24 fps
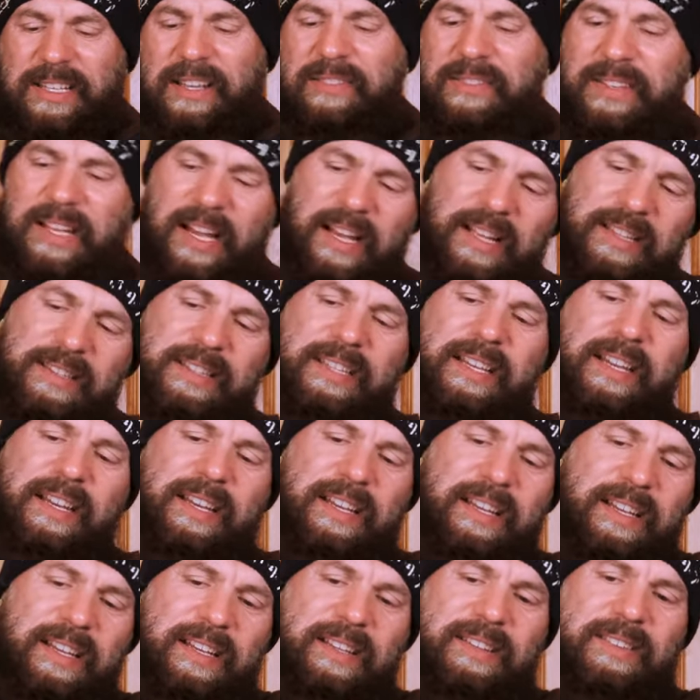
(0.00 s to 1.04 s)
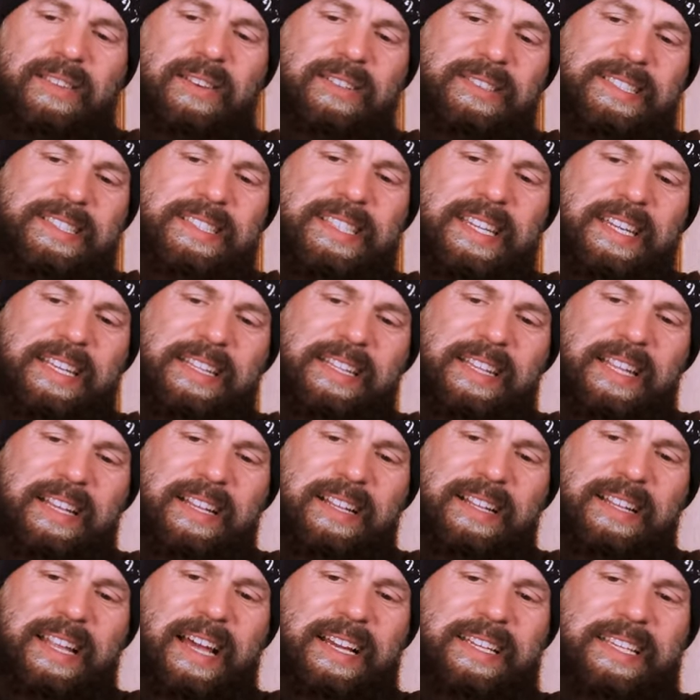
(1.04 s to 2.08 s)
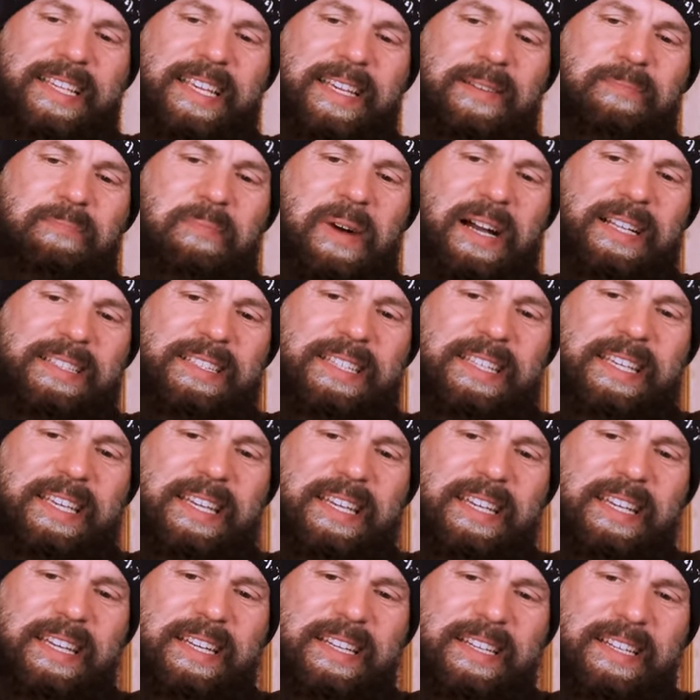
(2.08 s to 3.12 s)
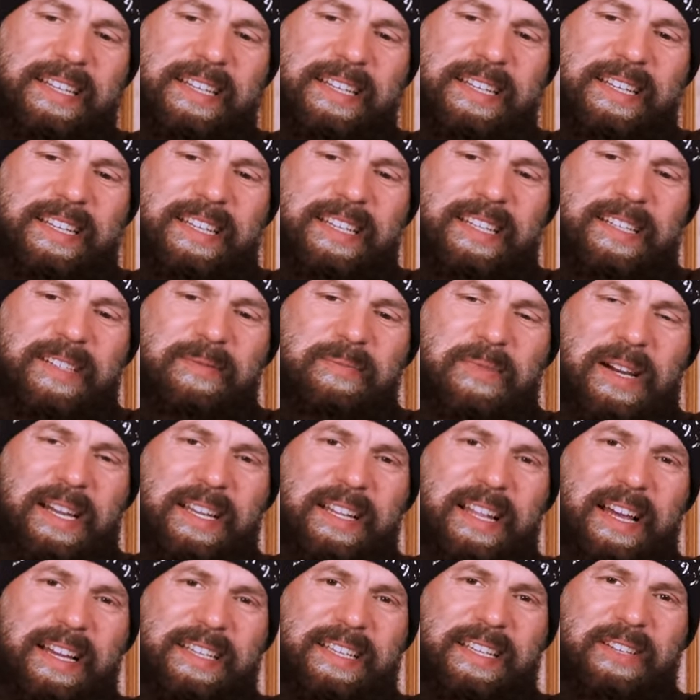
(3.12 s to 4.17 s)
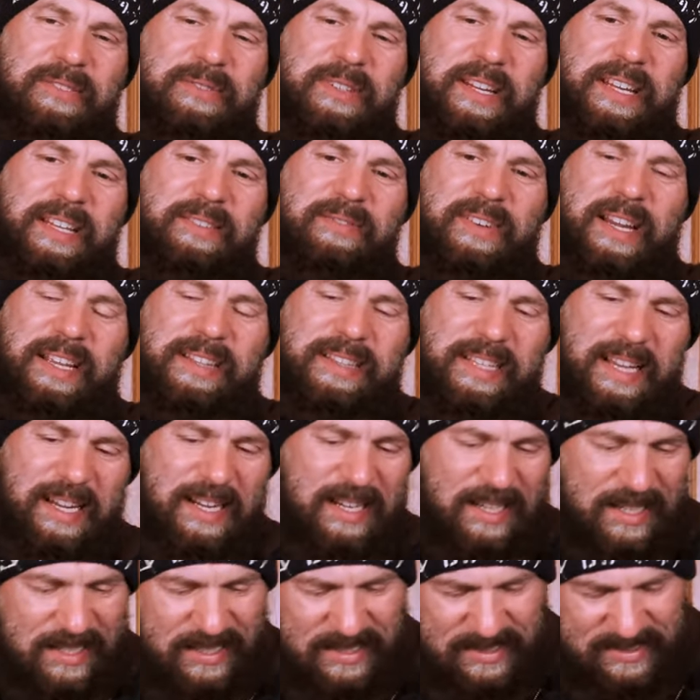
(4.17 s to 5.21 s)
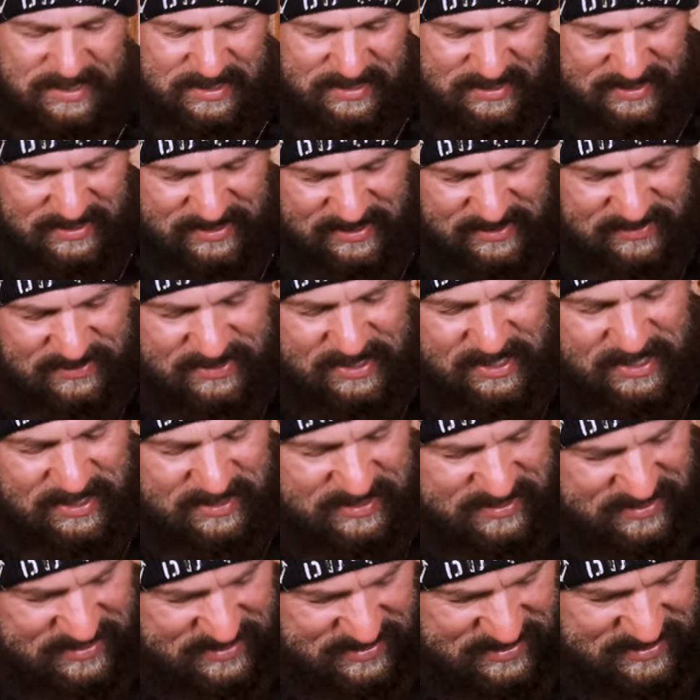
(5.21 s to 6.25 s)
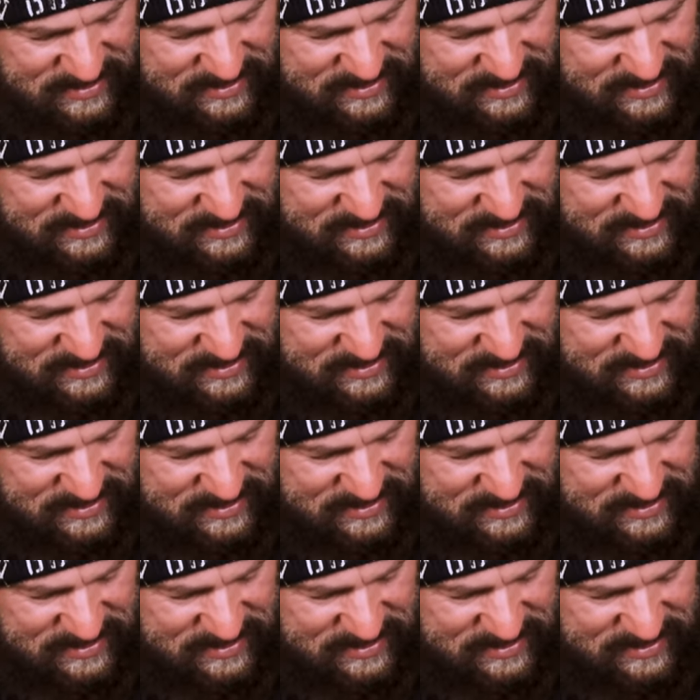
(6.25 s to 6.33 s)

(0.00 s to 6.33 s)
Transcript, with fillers: I've got 13 Lucky Monkey, my lucky ring right there. I've got